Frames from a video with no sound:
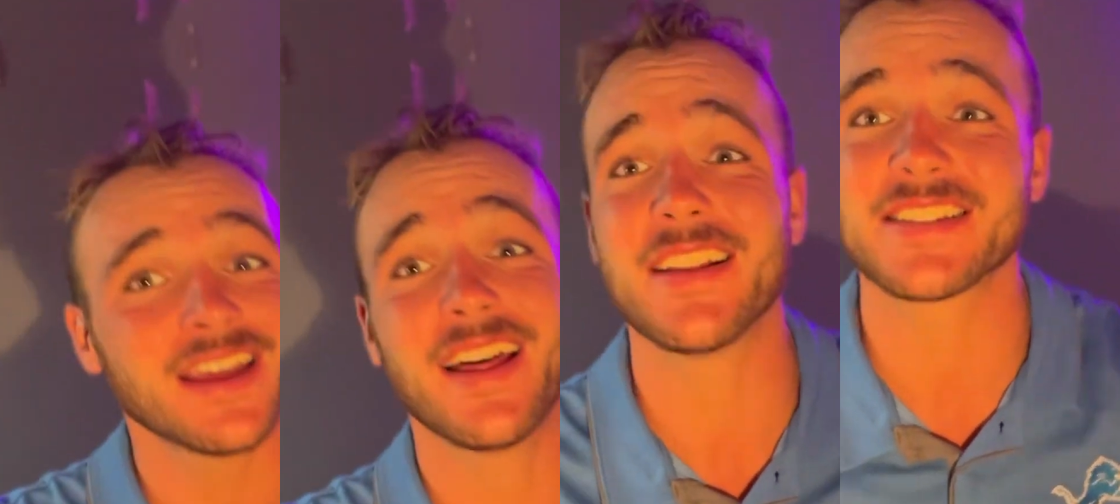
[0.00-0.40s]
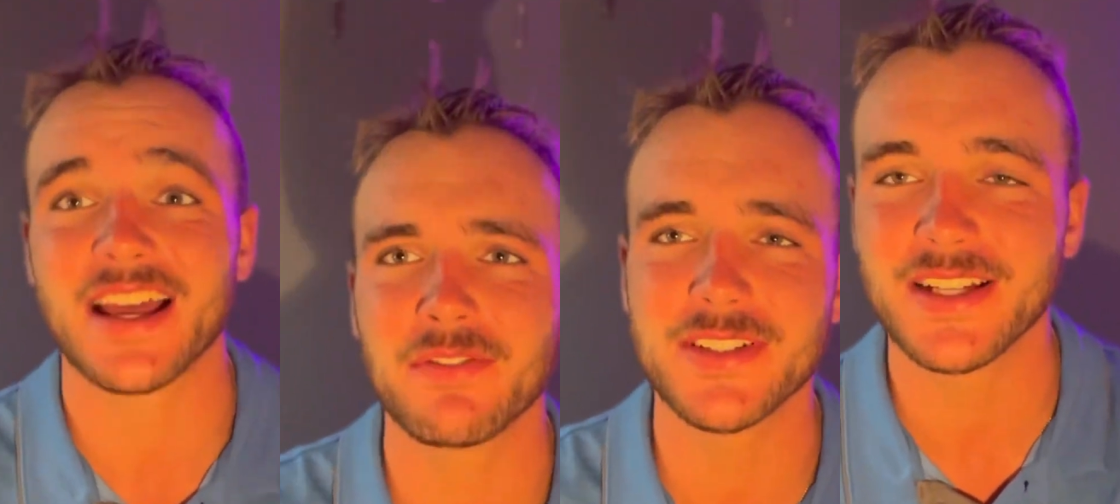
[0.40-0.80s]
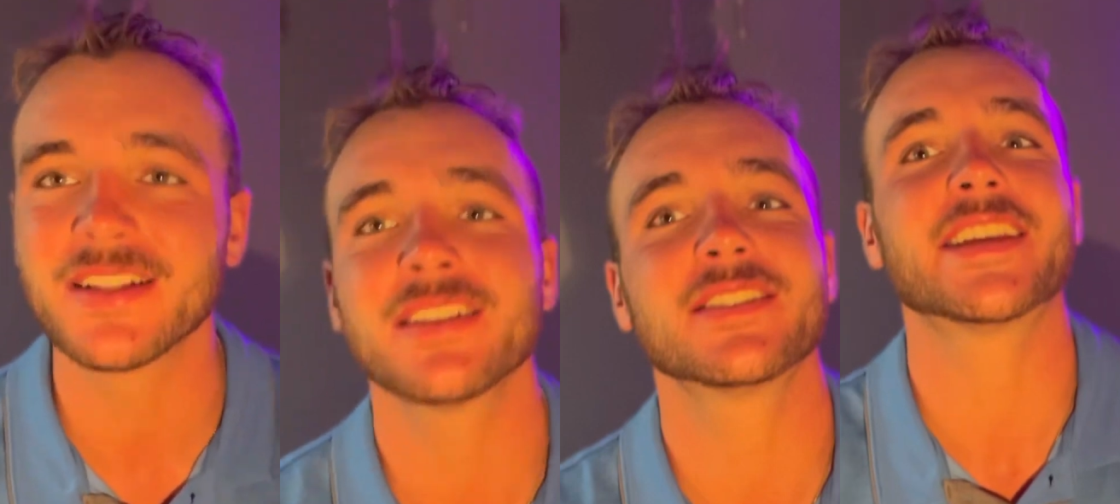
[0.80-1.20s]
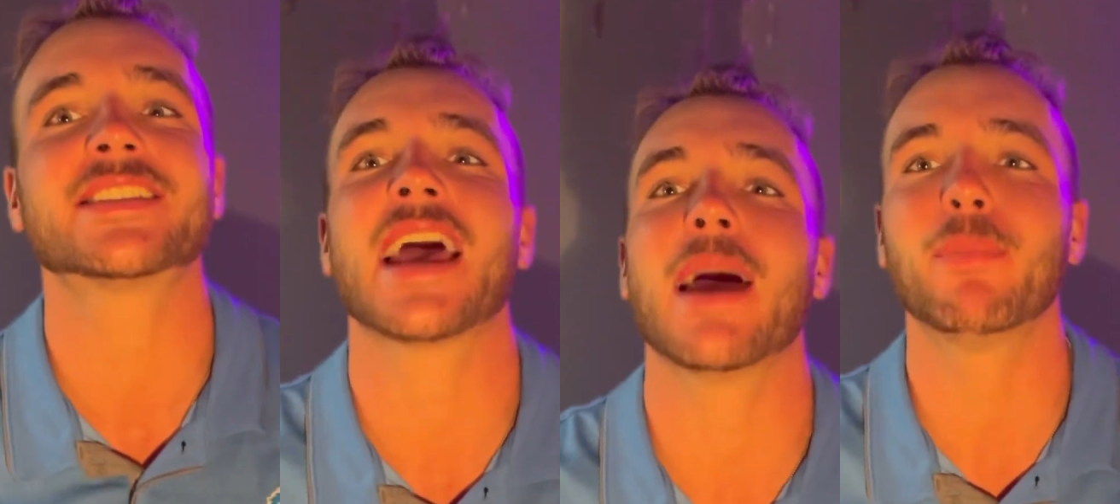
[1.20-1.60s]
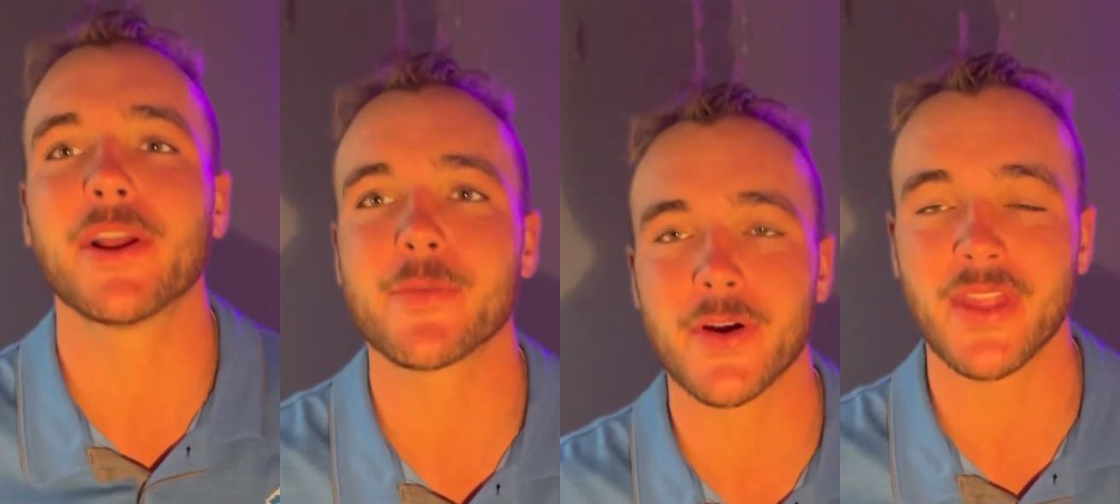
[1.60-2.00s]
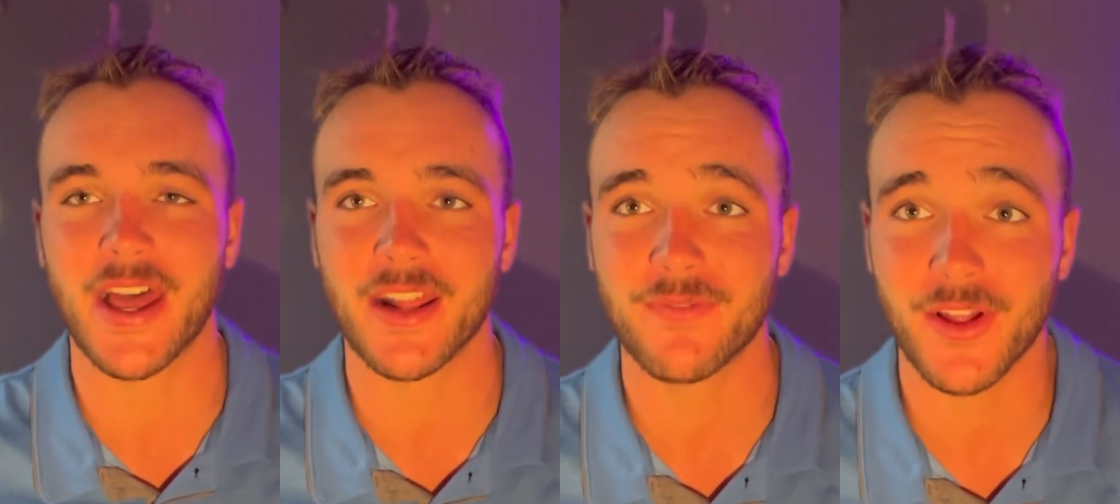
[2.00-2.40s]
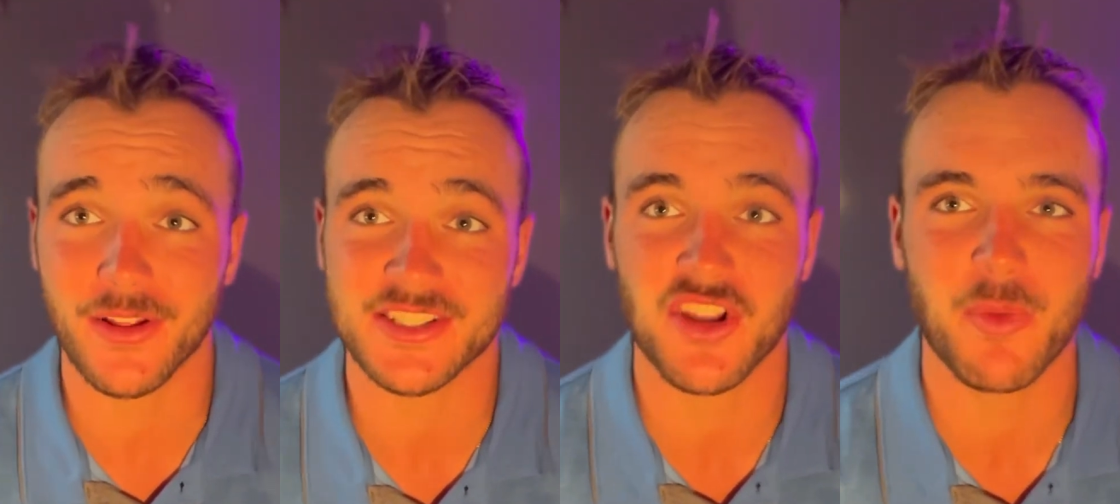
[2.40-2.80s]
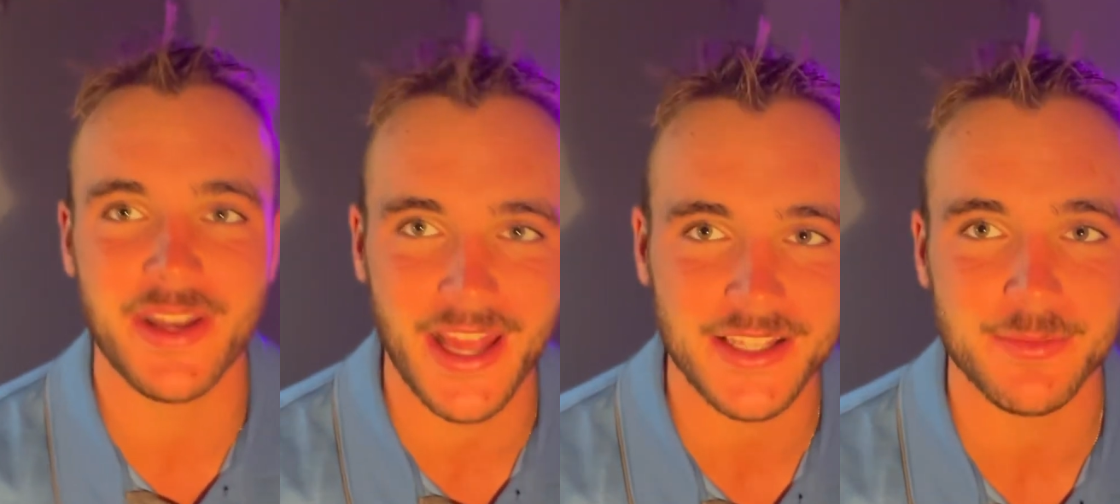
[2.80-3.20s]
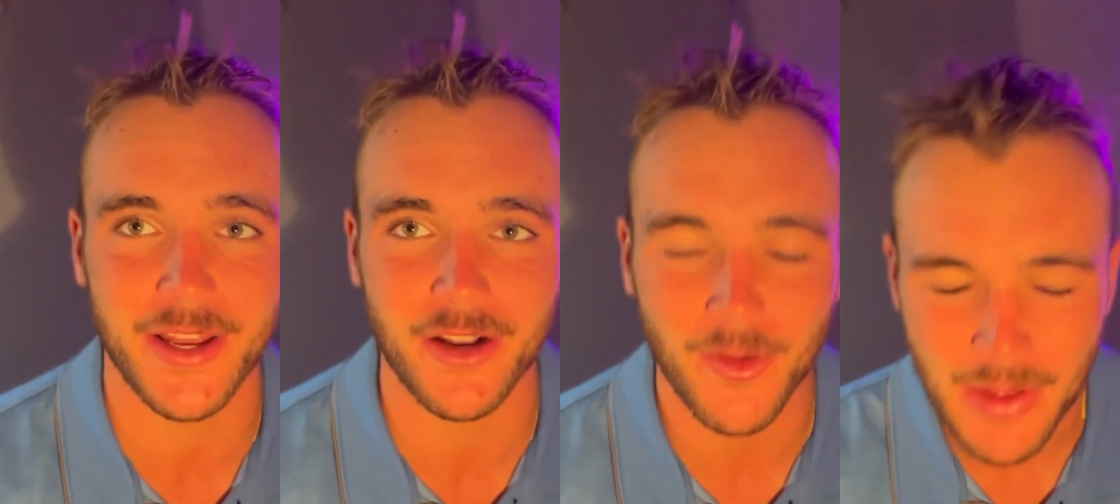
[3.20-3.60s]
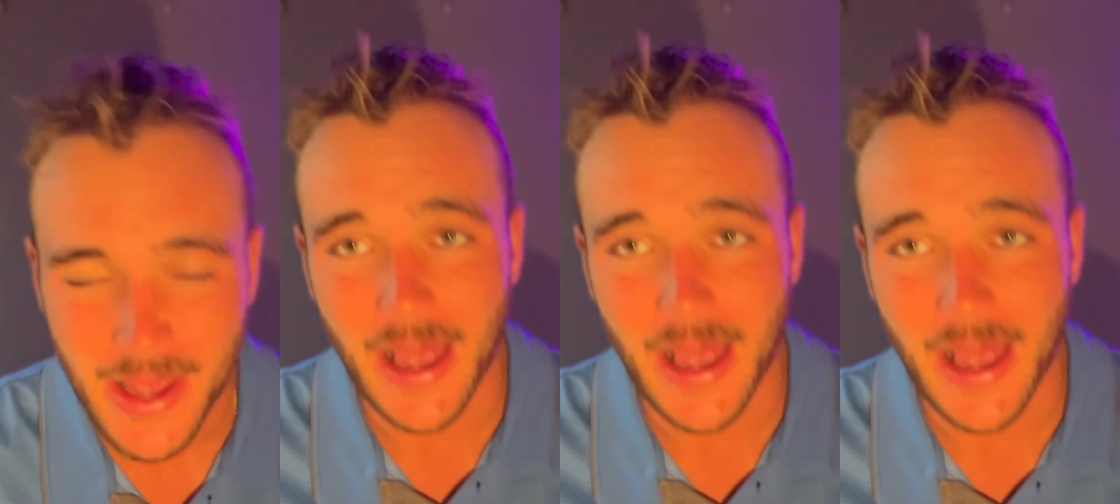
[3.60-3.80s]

That's devastating. See, it's happening around the NFL. It's going to be next man up.